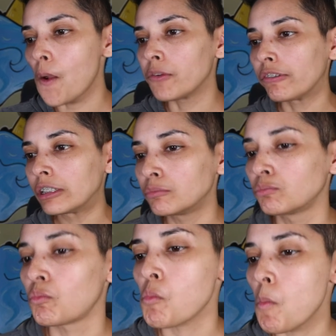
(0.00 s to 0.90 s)
He switched it
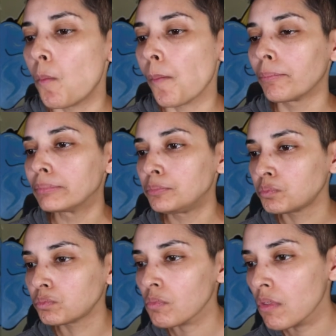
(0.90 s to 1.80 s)
up. He
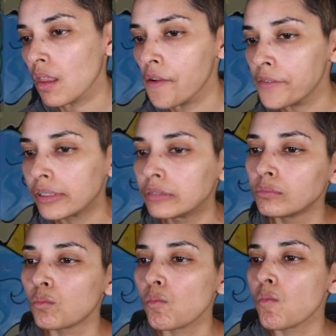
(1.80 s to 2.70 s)
switched it up. Get
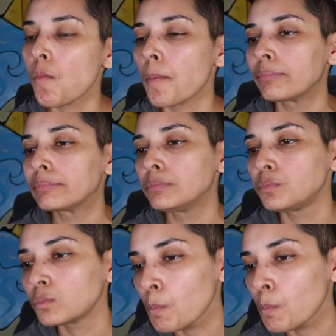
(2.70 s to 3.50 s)
at me, dog.